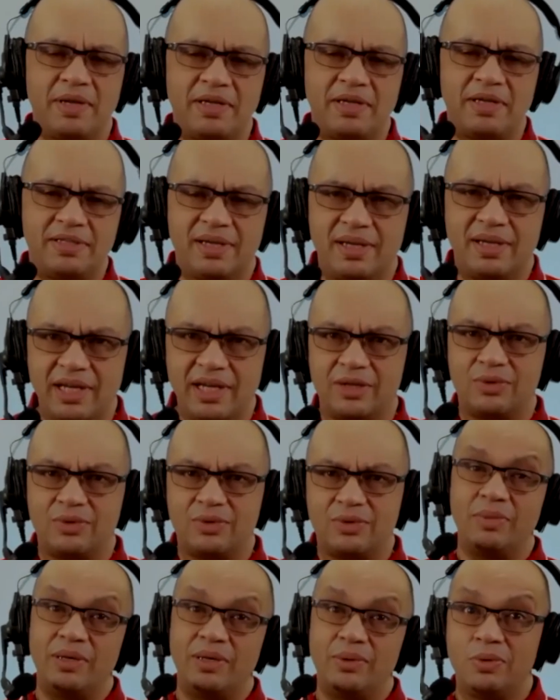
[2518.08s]
place to connect
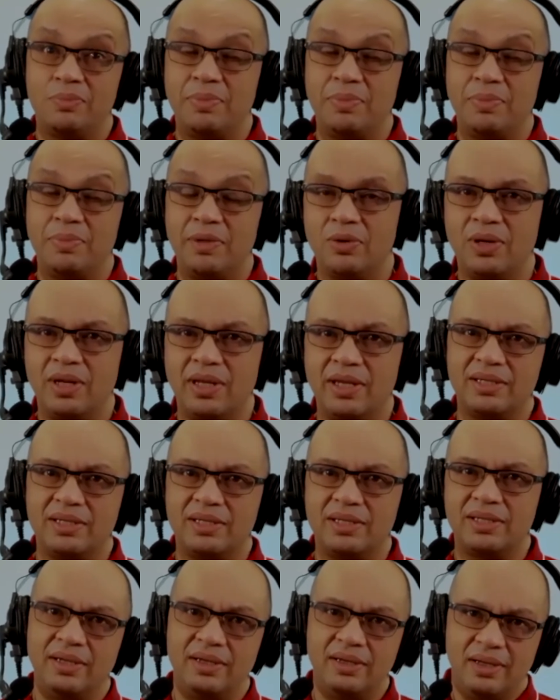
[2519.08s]
with me would be on
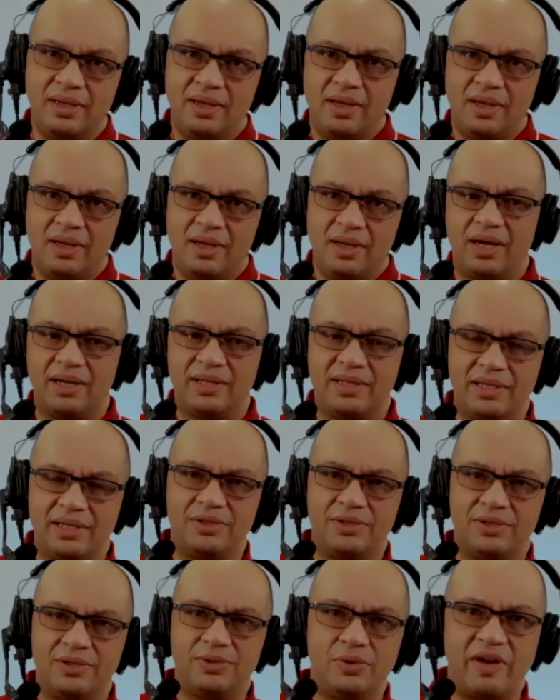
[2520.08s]
LinkedIn. I tend
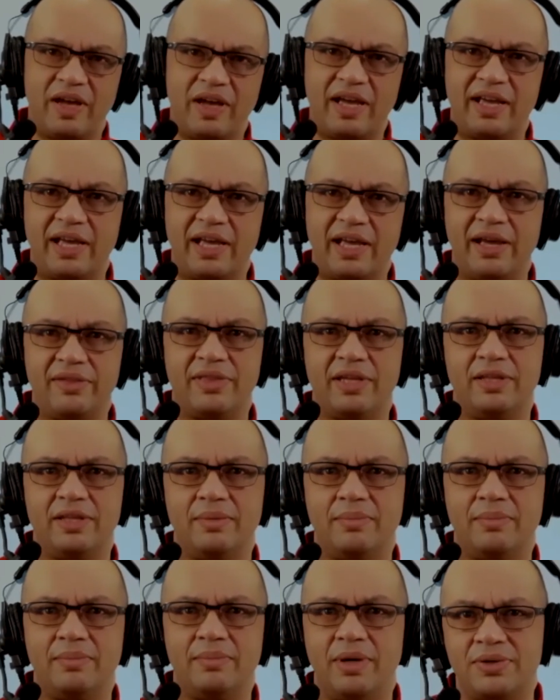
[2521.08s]
to sort of hang out there the
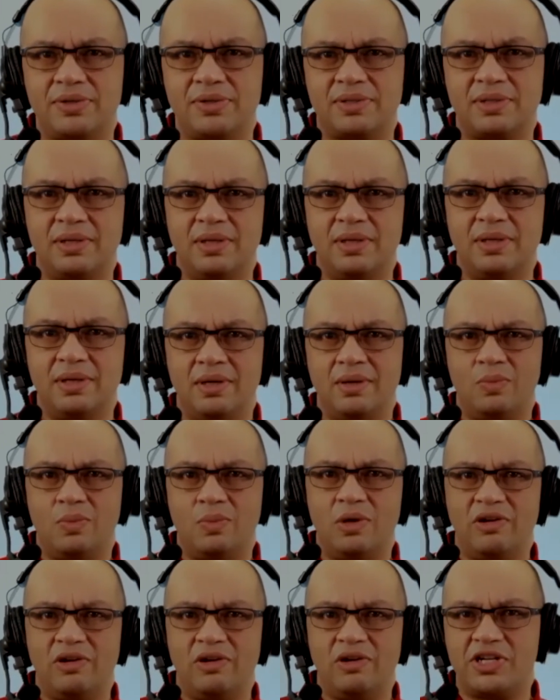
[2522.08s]
most,
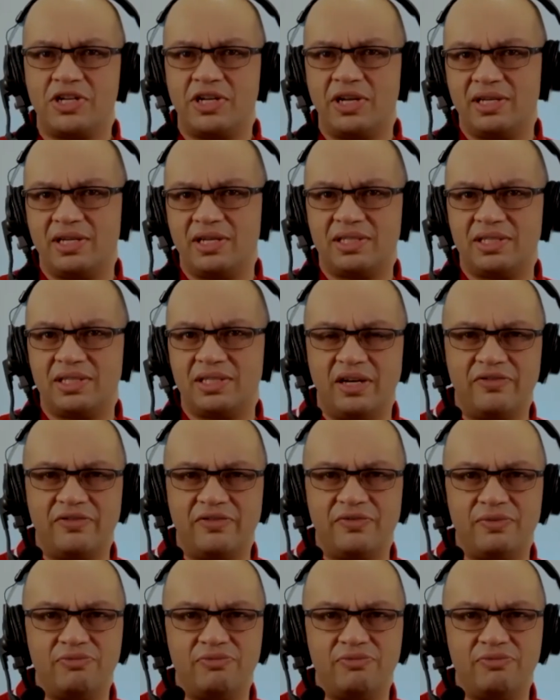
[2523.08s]
where I share stuff,